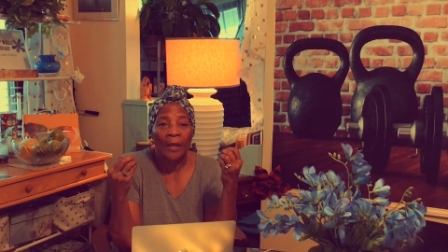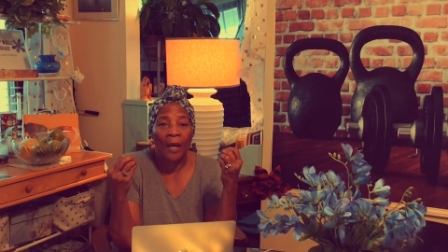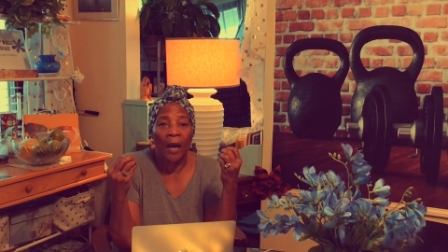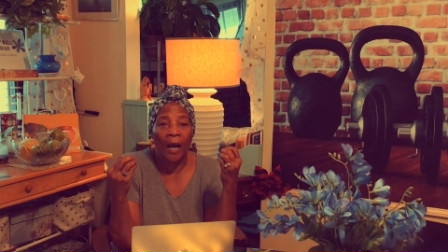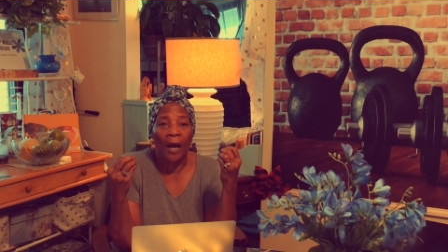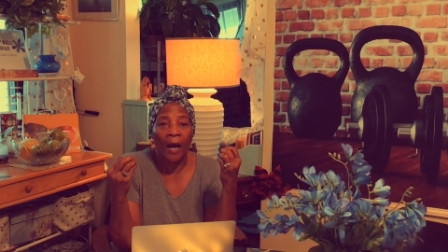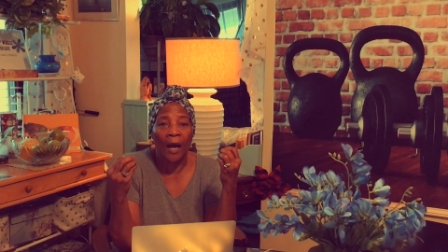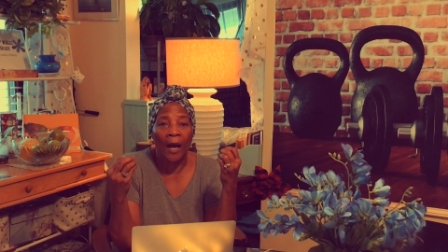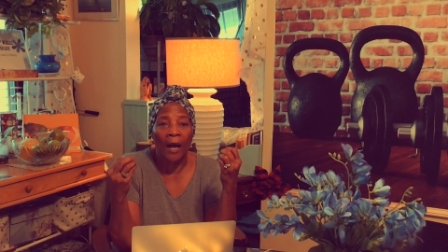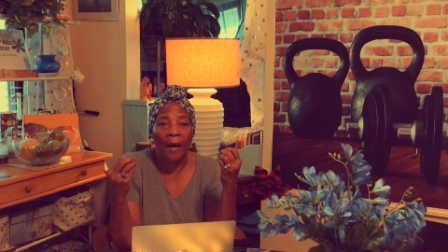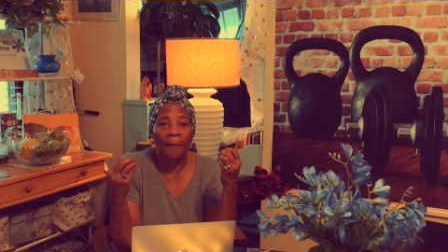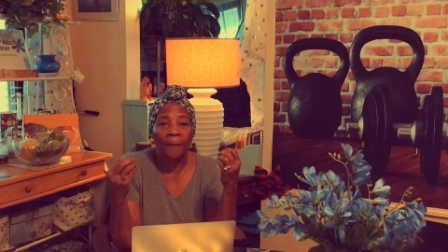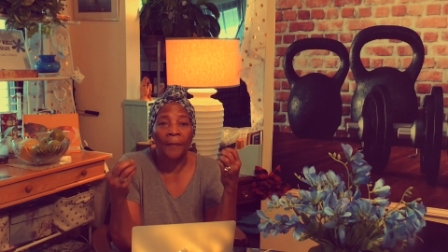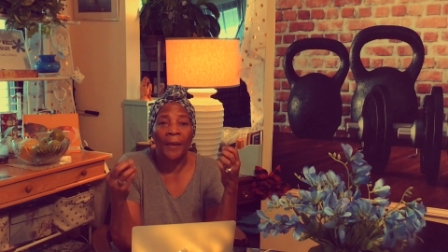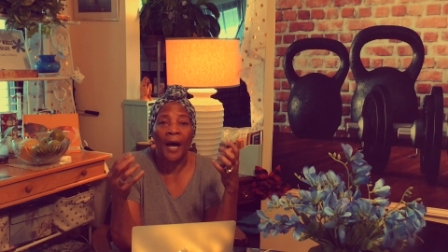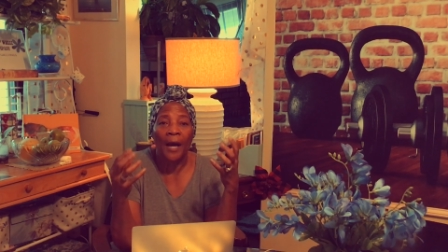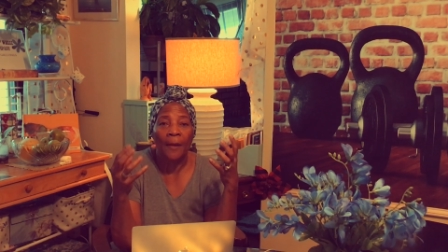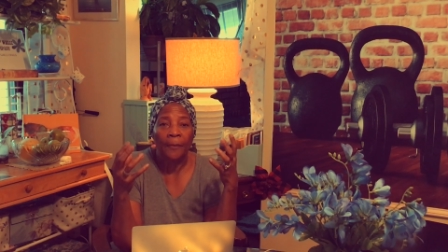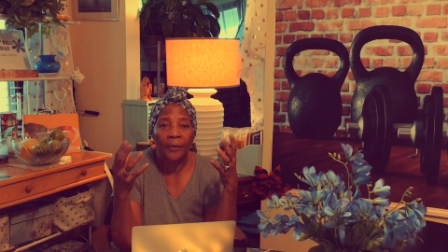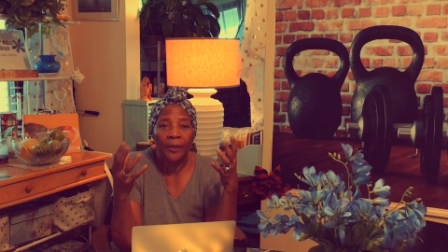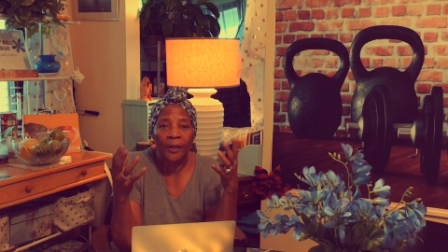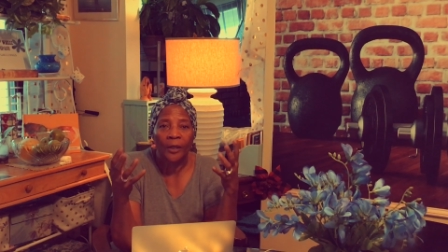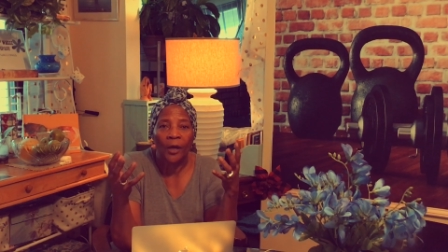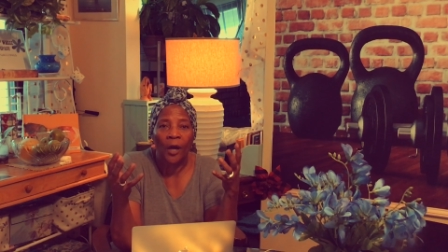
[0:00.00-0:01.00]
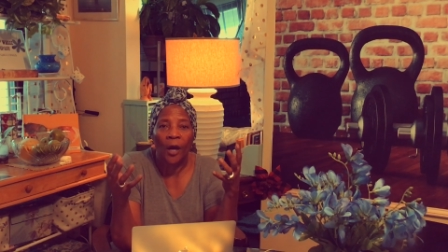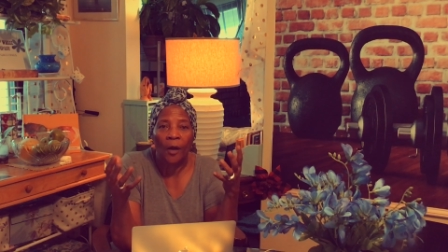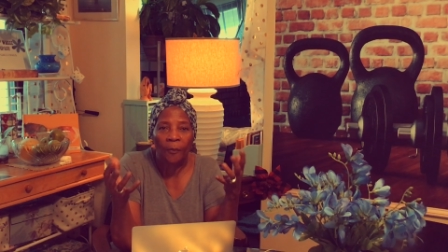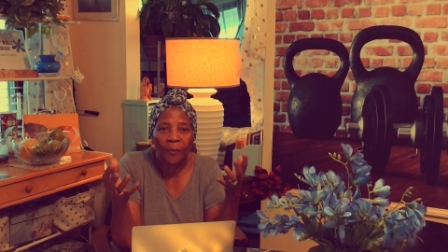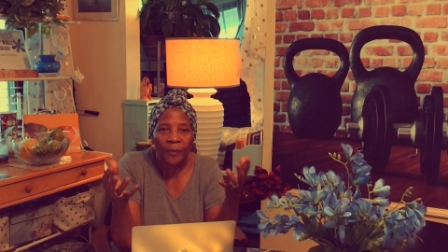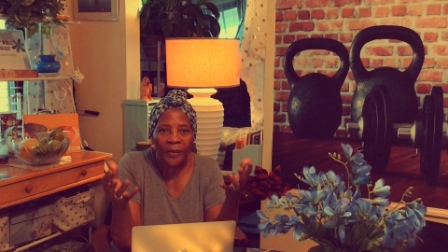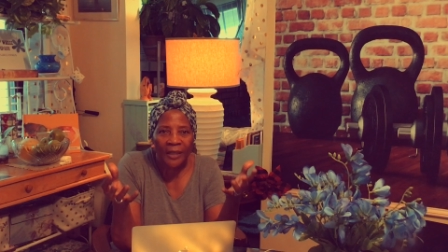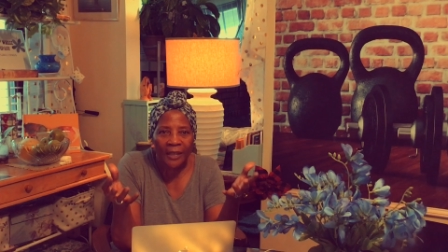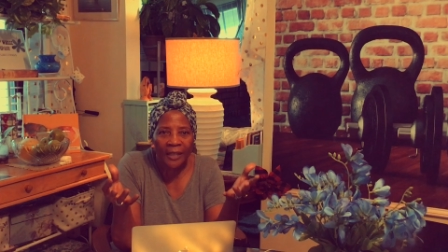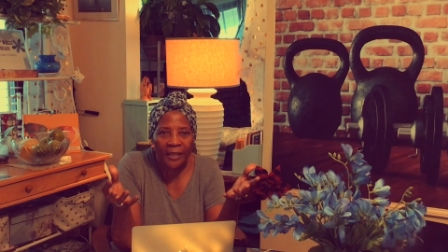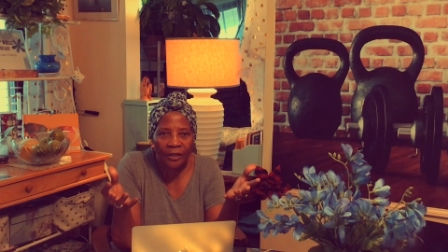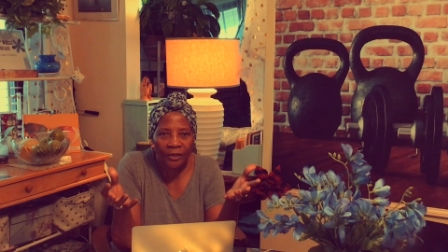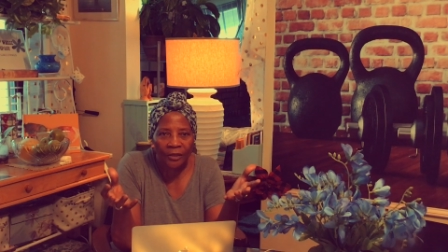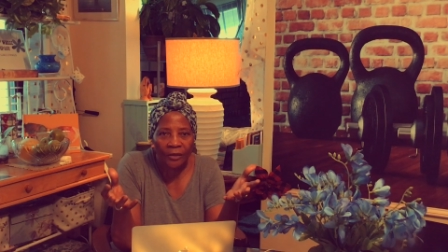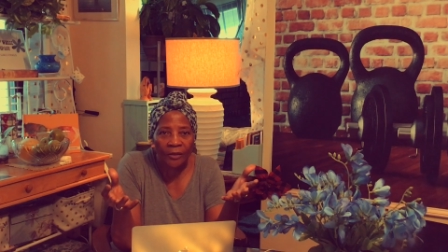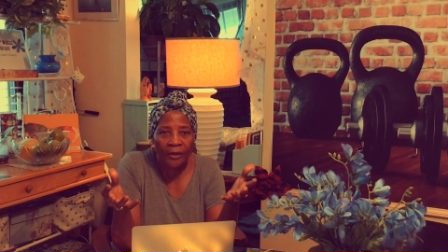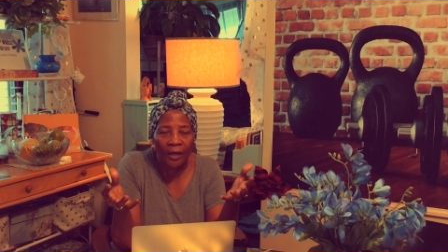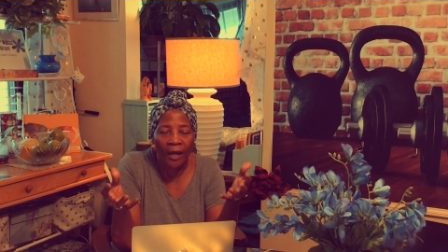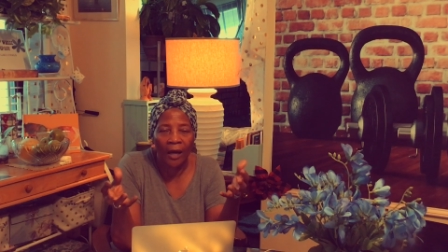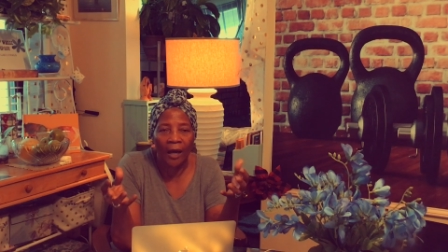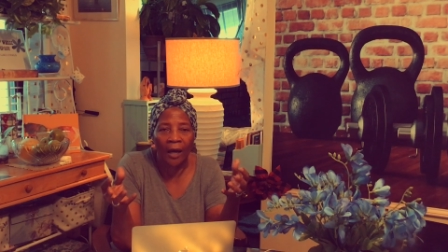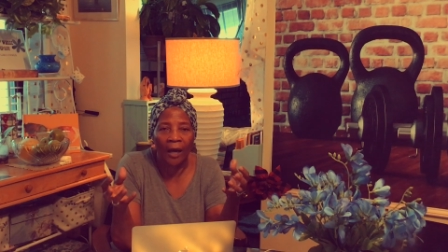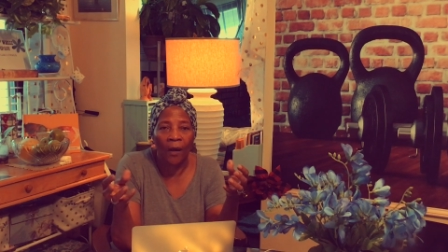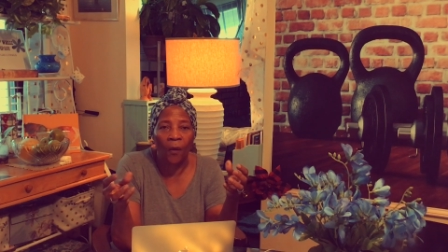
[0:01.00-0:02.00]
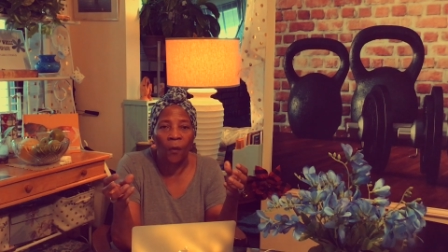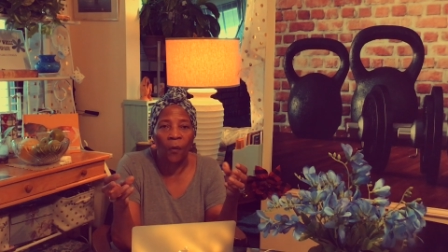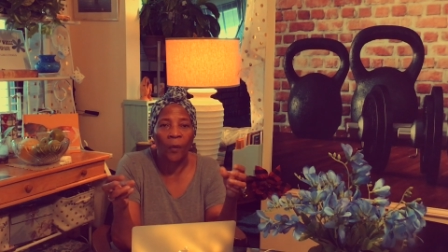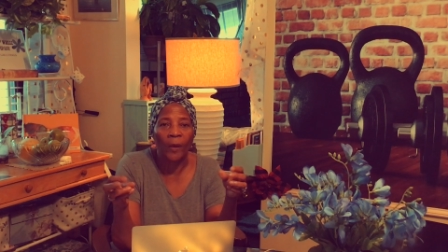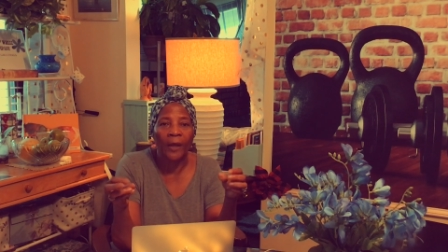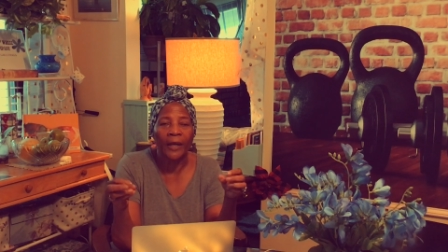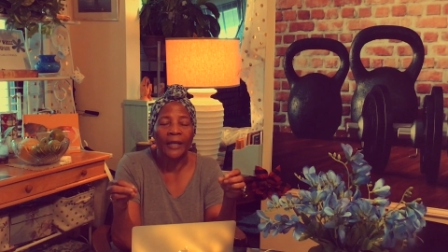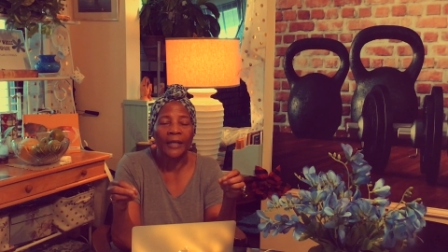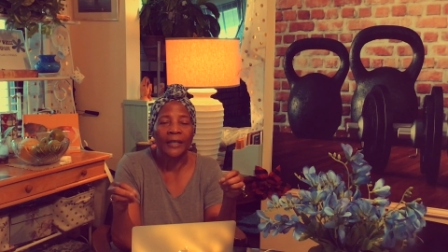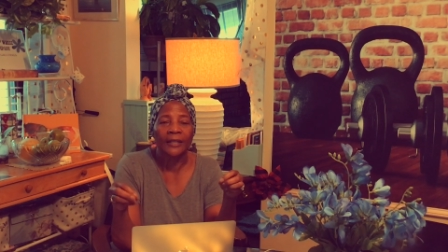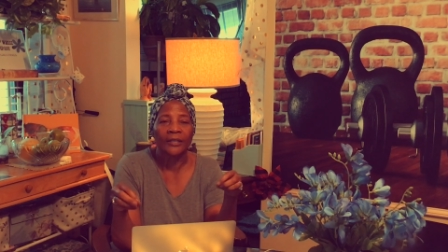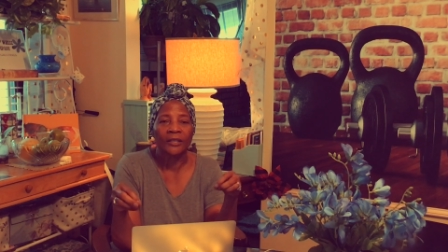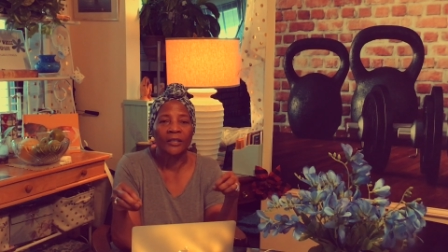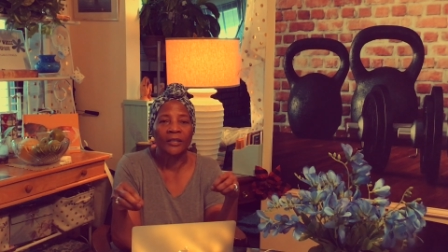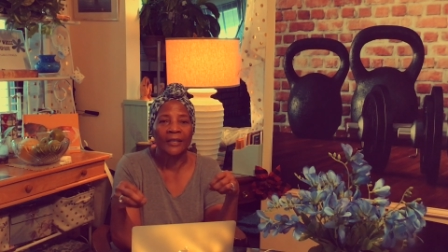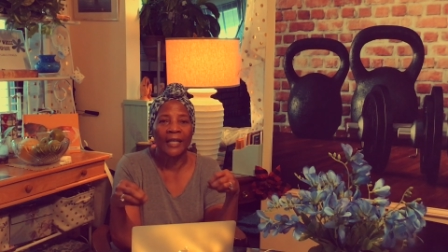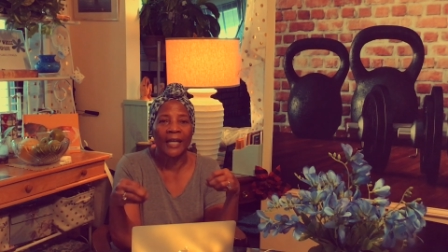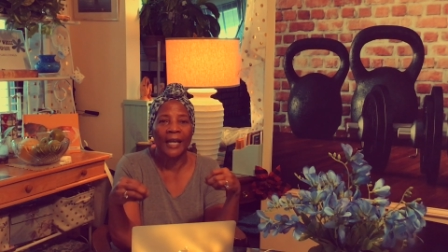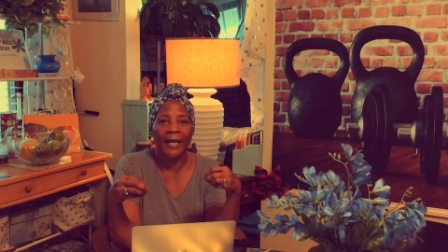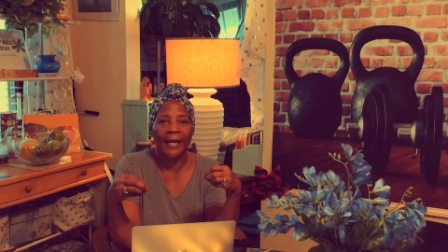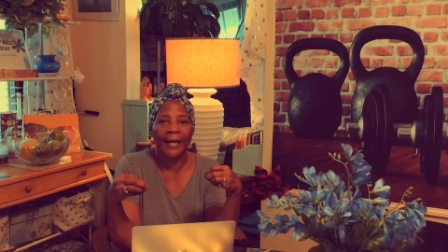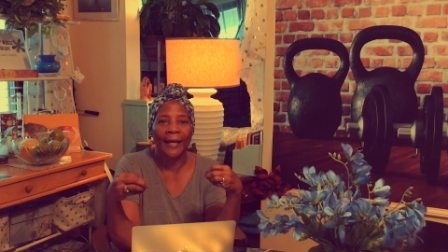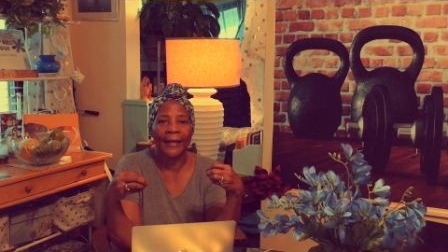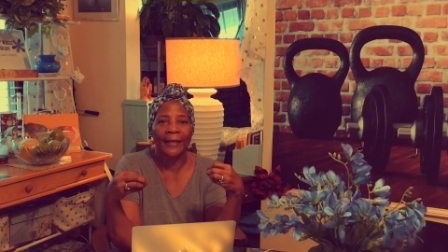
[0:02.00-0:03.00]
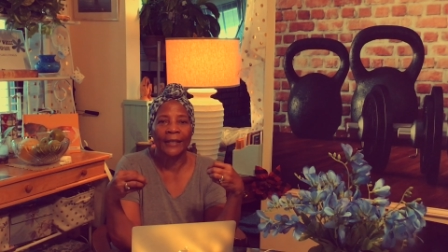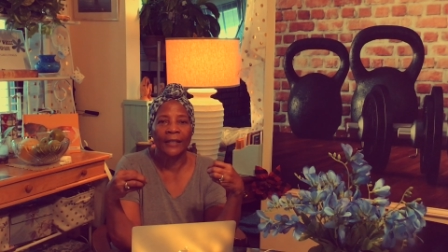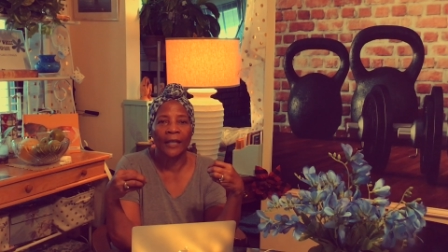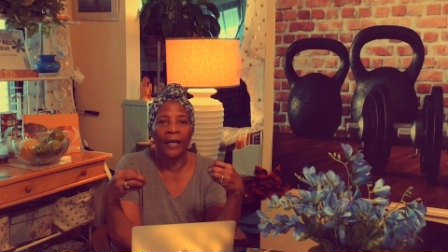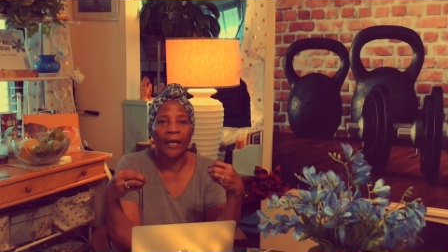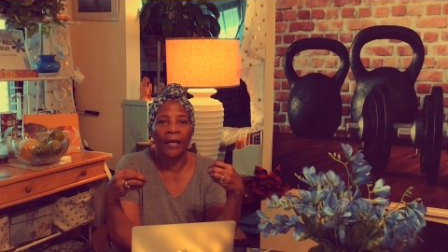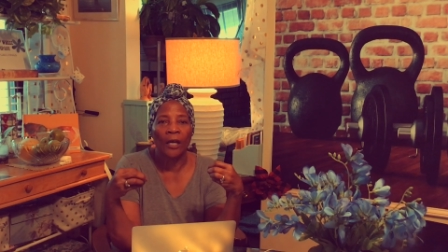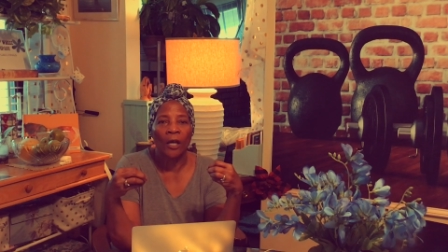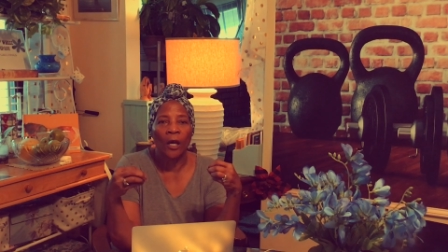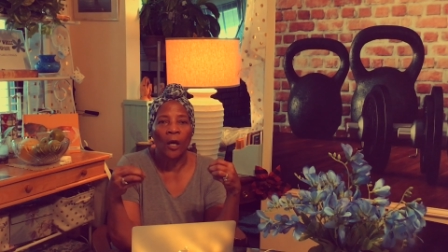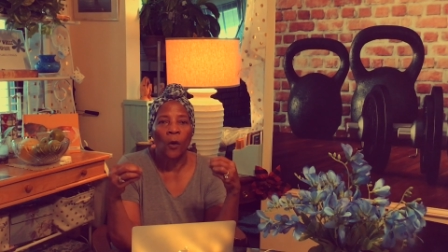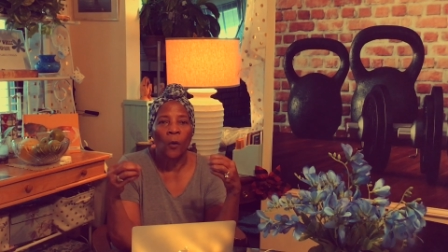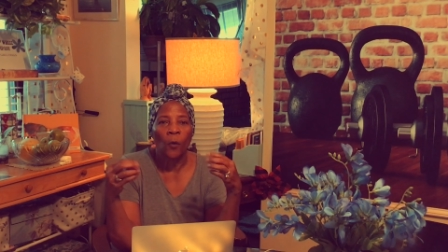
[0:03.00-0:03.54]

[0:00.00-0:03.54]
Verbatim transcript: a popular opinion, of what is that